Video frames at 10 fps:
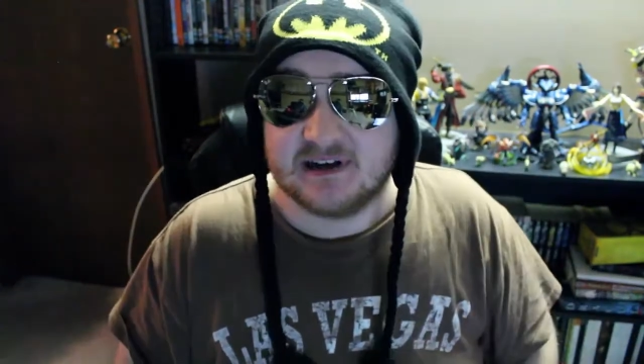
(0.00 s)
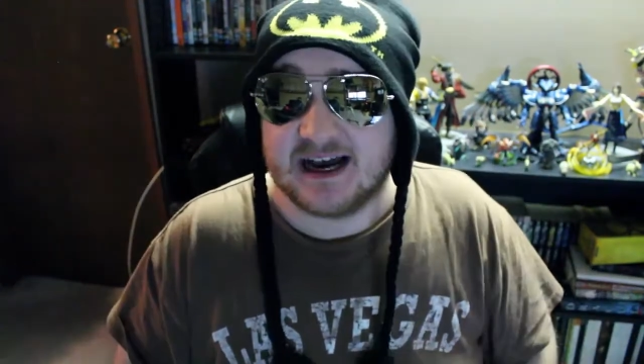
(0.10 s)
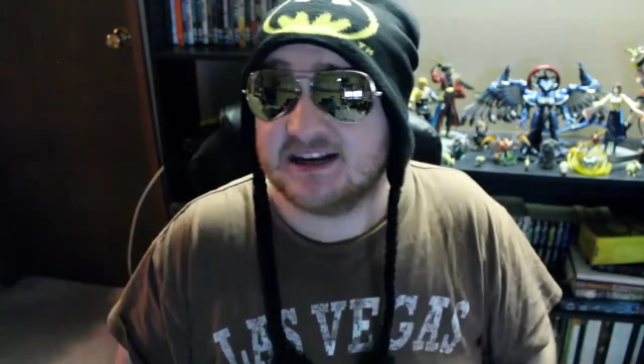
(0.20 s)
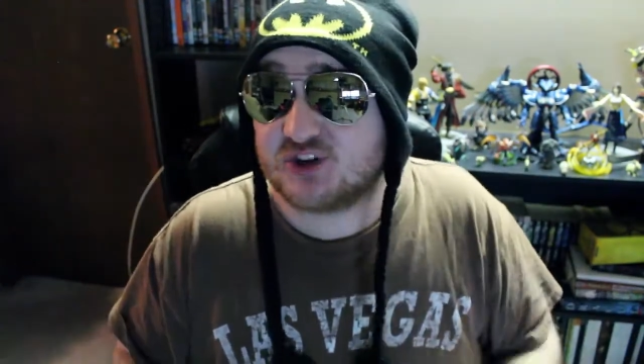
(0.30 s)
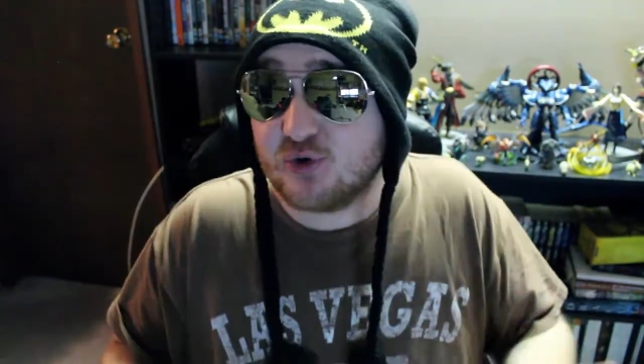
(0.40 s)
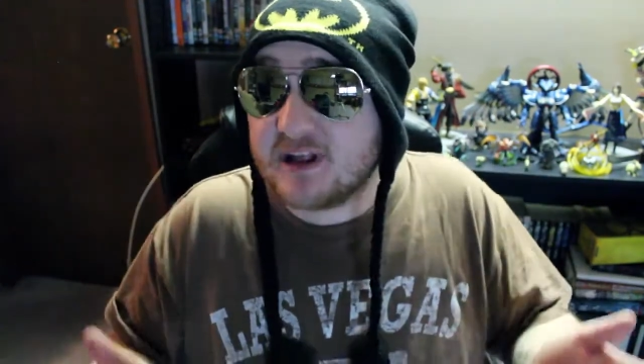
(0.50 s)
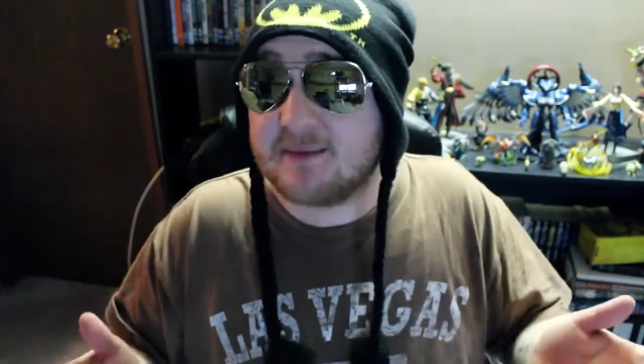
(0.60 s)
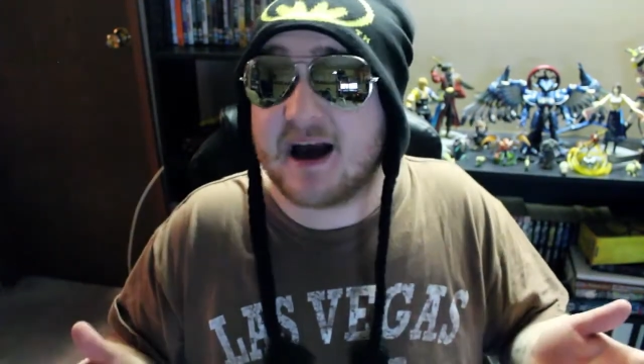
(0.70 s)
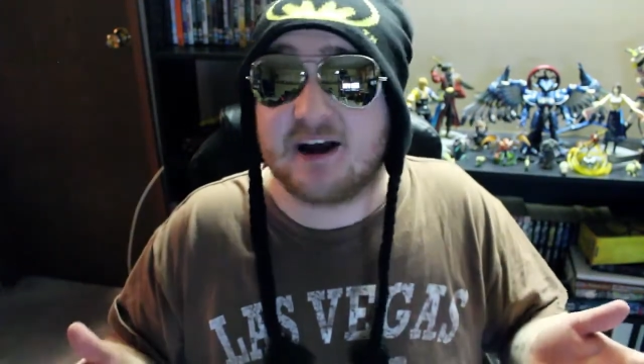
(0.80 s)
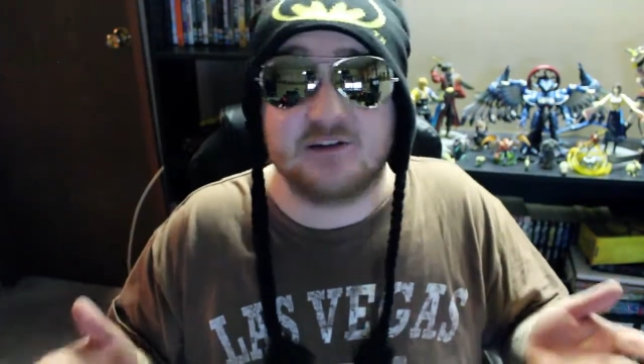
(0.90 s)
And it's only a
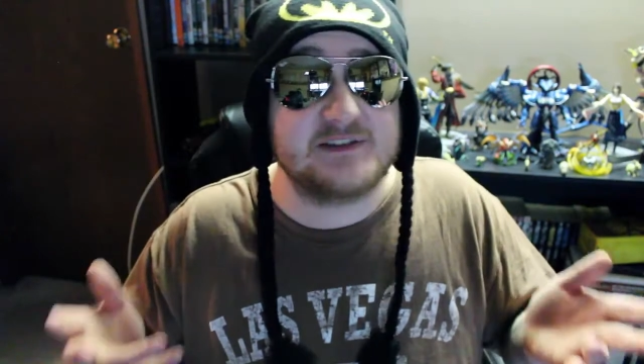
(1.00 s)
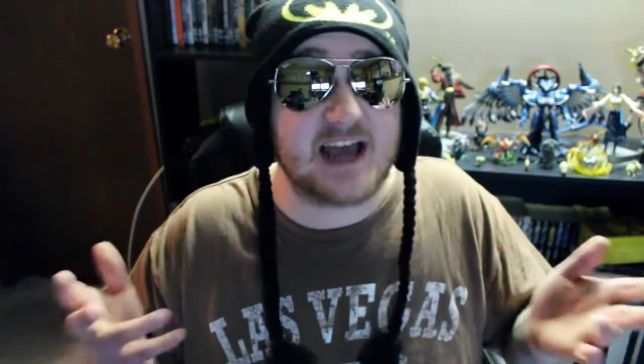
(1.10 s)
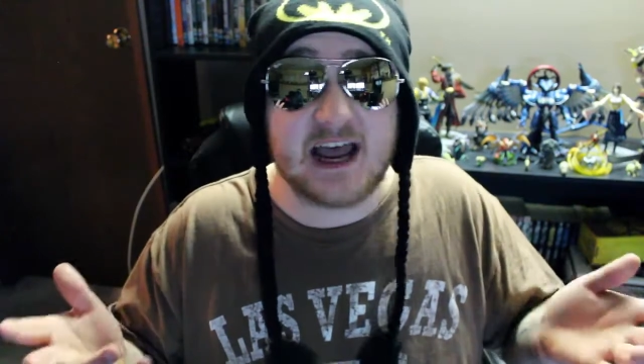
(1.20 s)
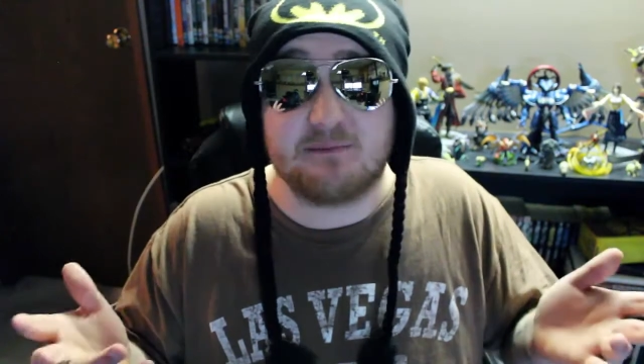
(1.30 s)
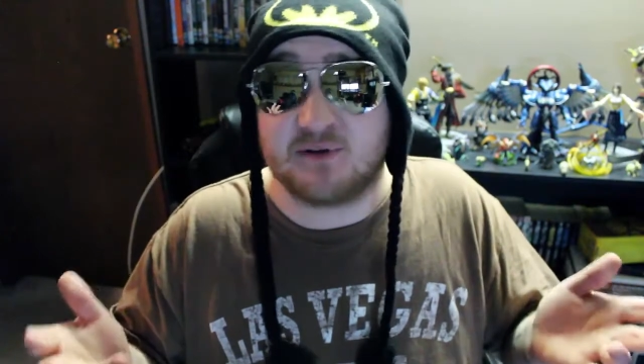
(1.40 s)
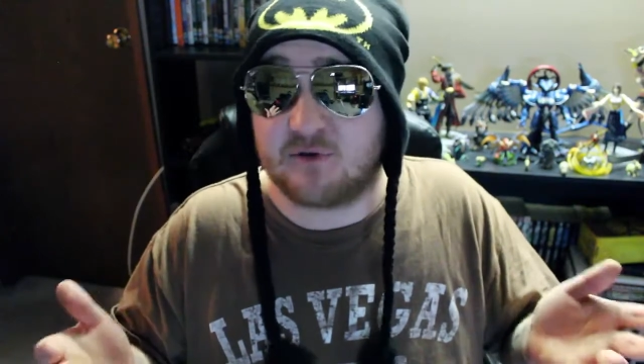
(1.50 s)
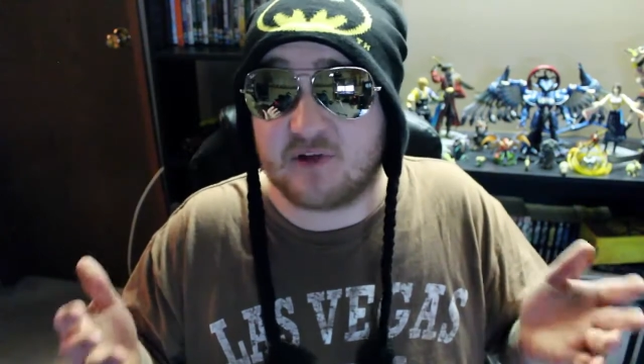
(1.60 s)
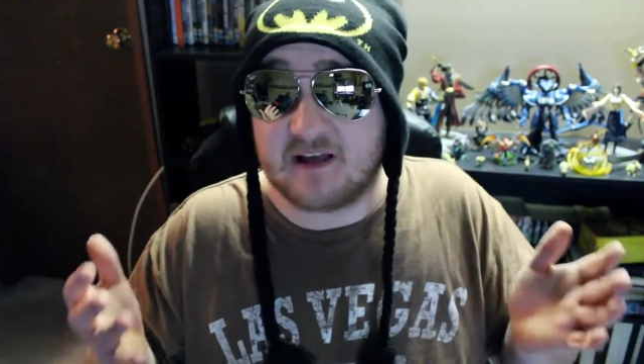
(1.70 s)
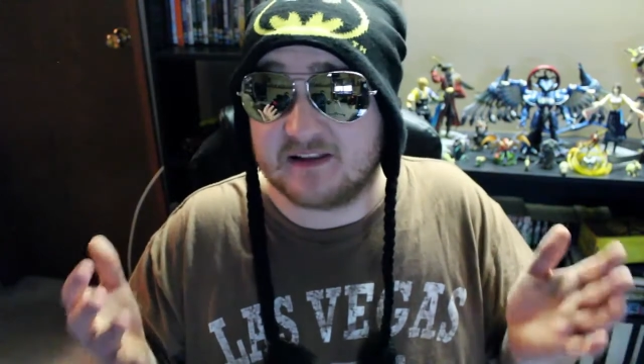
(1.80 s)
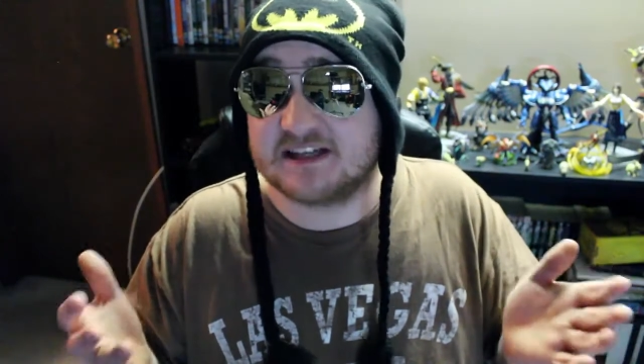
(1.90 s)
matter of time before
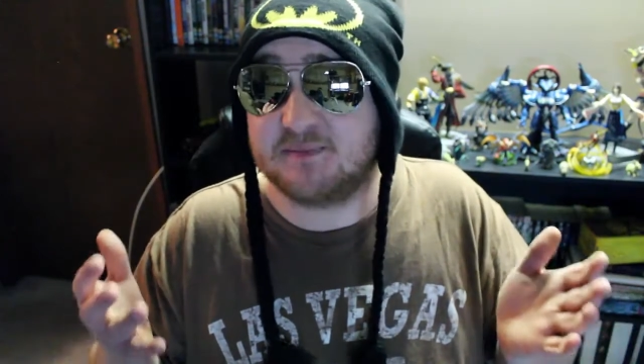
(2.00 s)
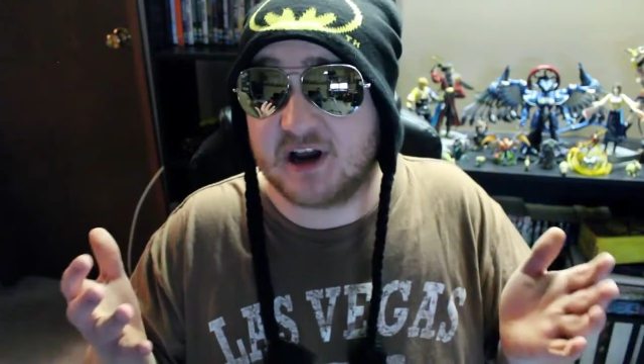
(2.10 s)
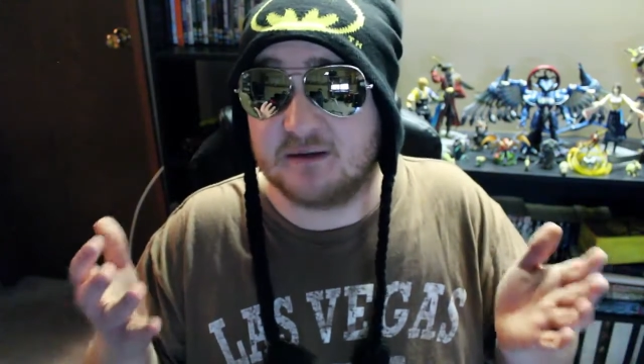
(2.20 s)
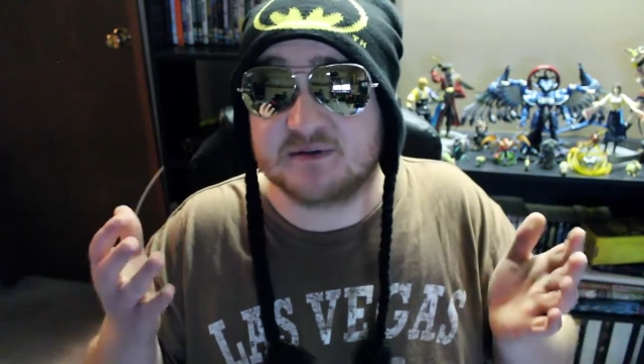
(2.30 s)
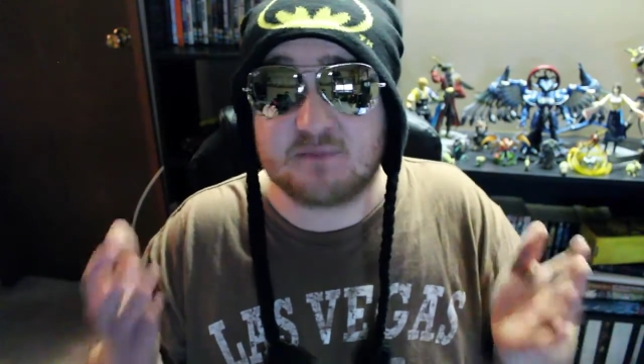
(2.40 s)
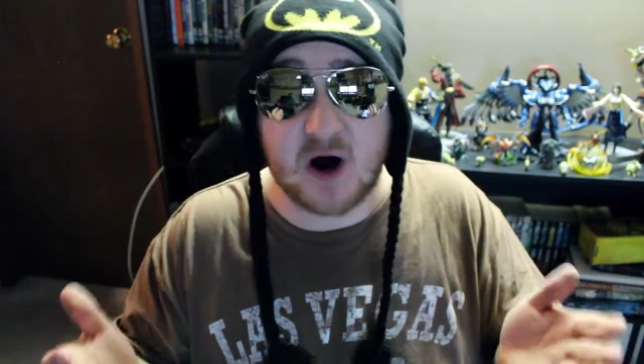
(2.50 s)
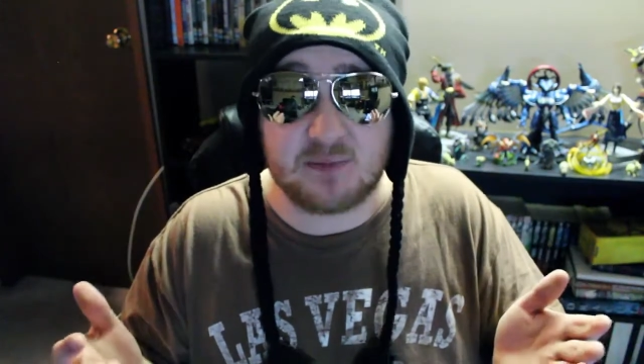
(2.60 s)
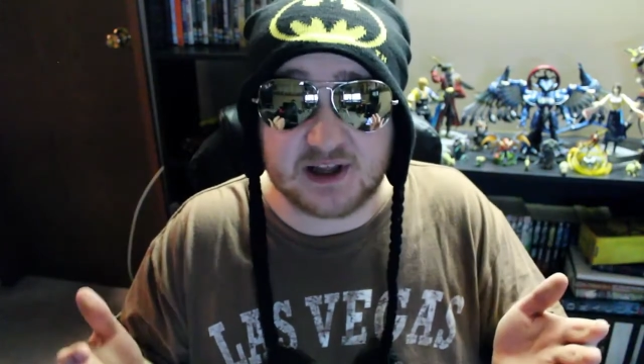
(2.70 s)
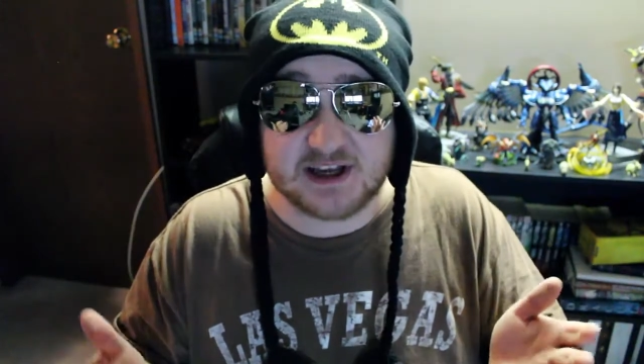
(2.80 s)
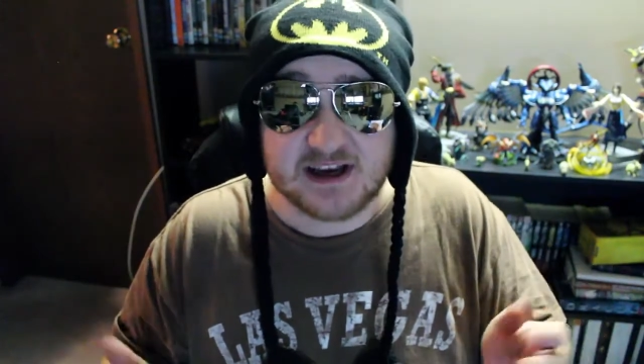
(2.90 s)
that list becomes
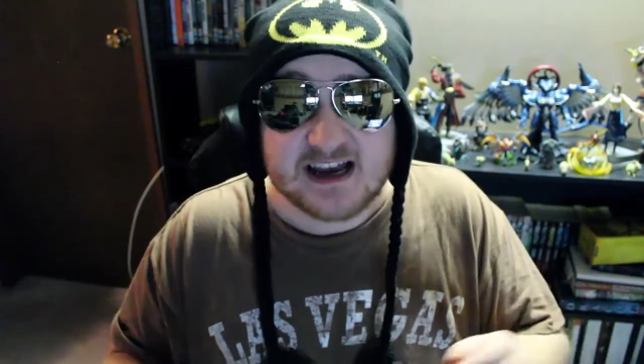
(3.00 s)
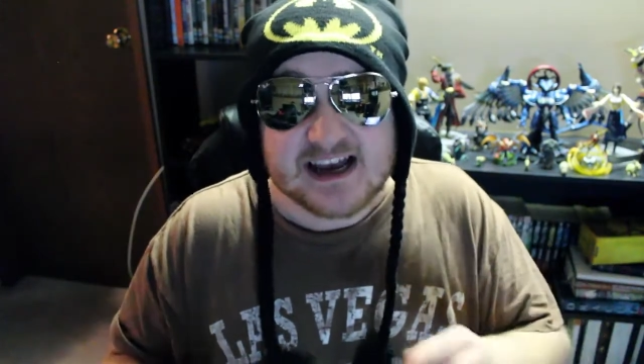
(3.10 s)
public,